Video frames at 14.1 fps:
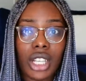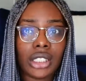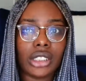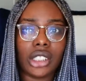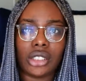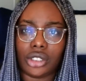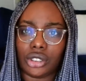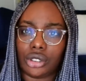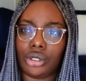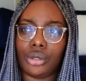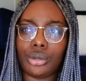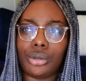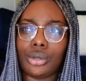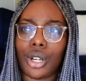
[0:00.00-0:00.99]
as long as
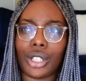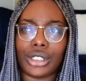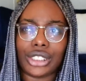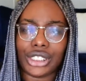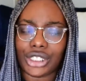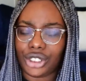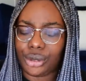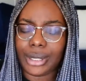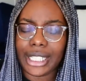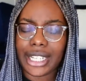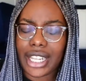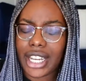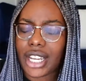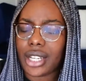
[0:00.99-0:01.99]
you are
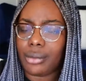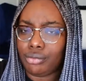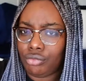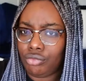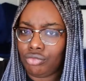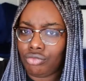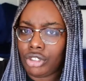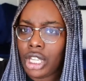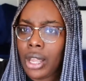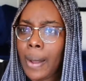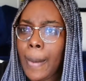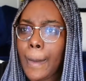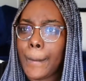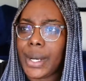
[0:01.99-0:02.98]
situated.
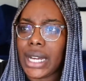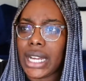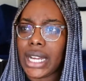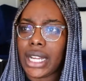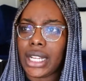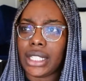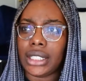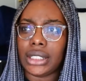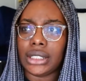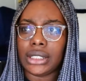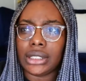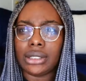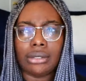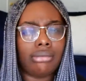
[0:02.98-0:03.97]

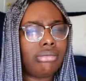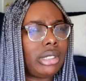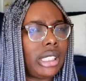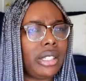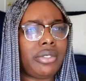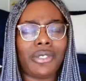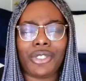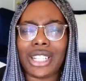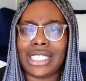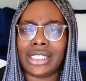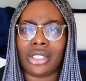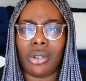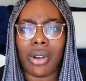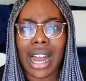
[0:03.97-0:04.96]
But even if you
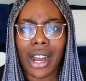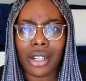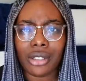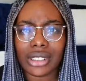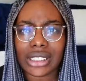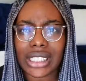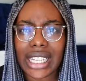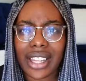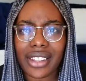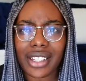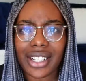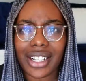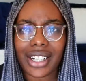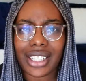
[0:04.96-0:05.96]
guys go out
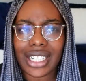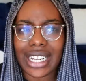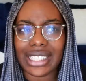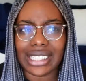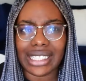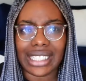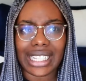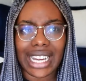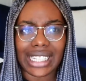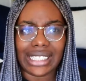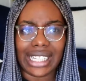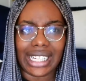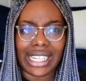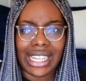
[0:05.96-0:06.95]
together and then they kind
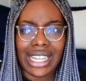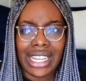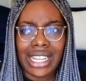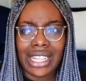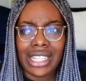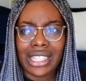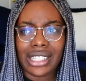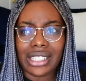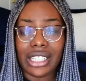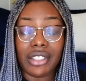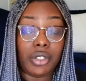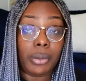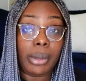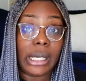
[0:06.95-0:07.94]
of like
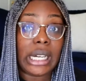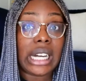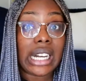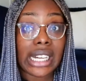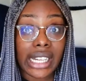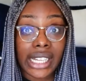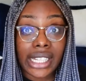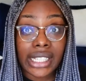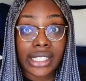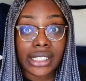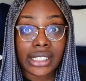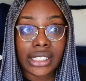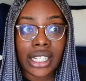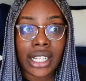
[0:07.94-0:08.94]
leave you
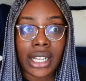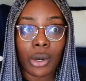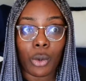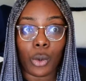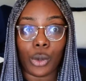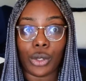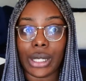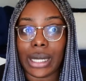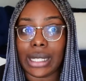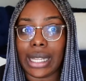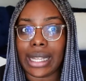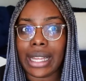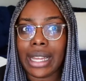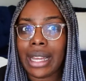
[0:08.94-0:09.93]
behind, or they
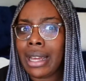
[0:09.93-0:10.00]
like